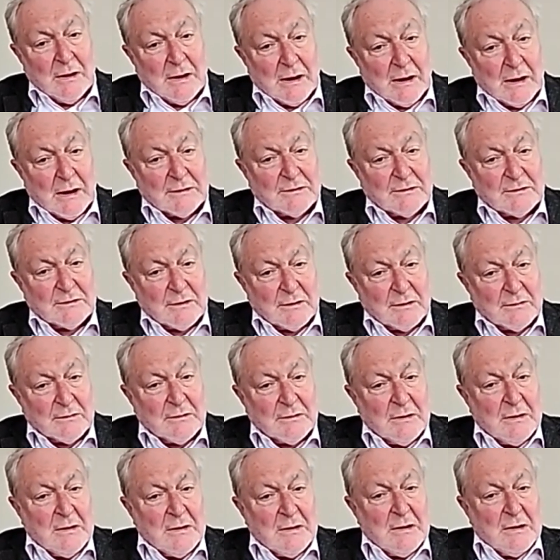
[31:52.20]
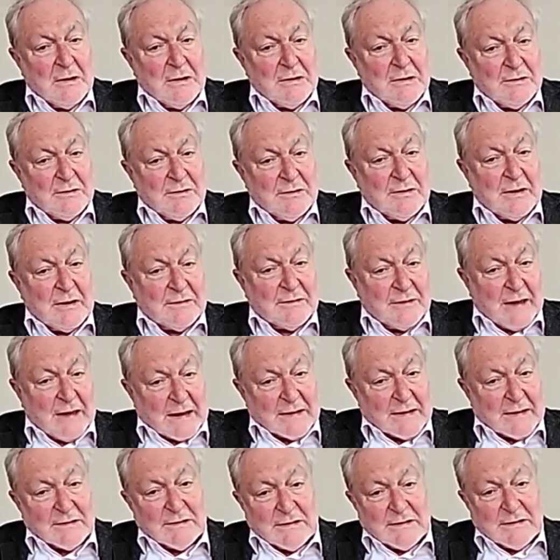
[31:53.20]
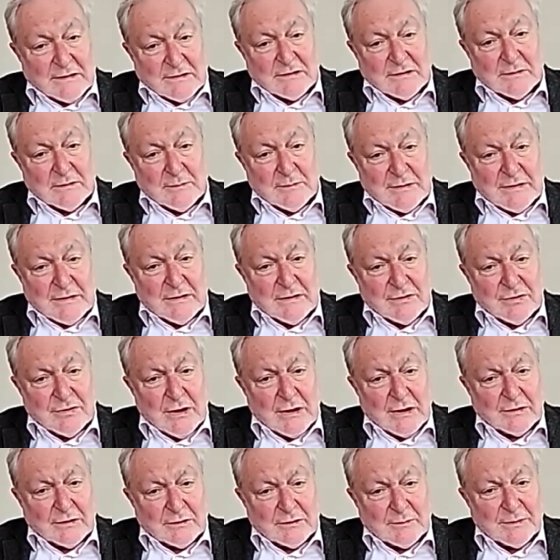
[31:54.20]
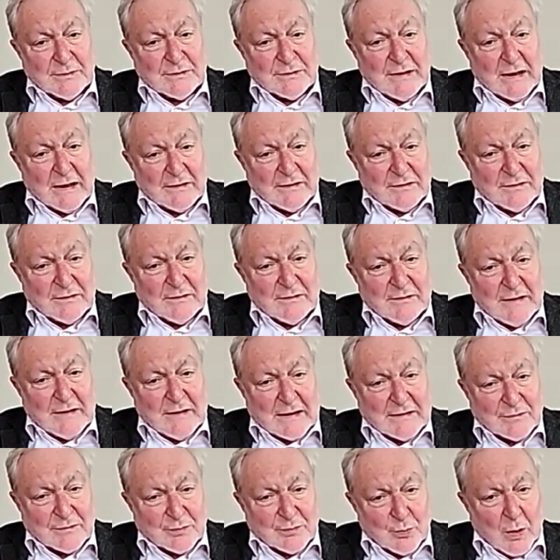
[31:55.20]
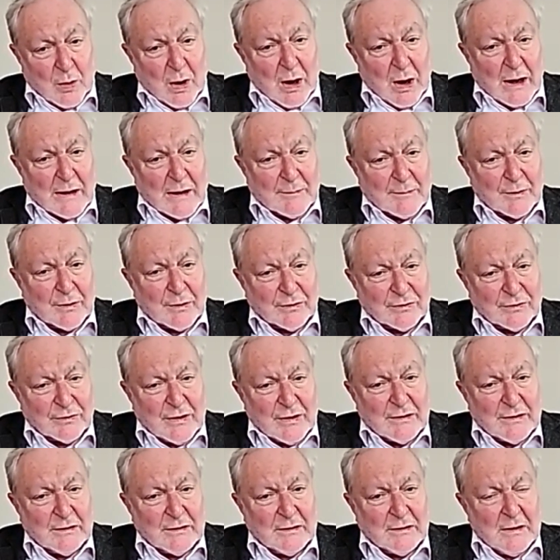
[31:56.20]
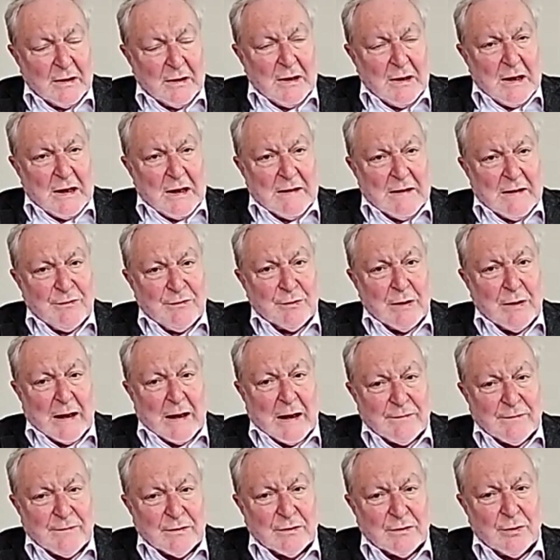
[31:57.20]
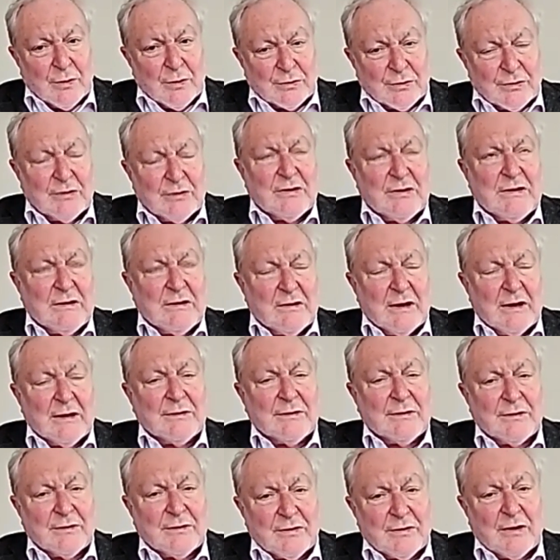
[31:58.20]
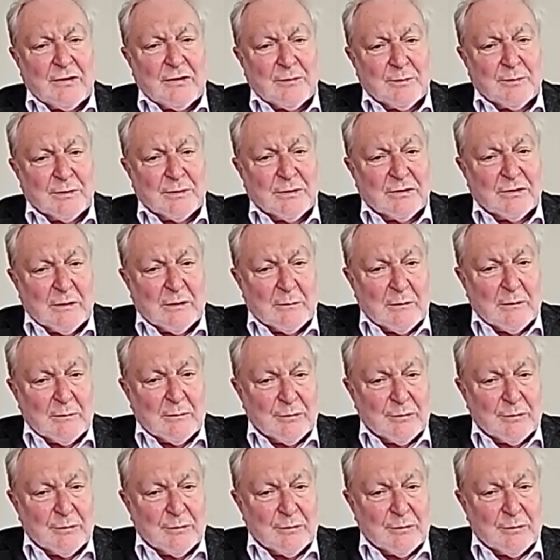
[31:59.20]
And so that needs to be addressed. But that's why, because then if you haven't got a detailed assessment, someone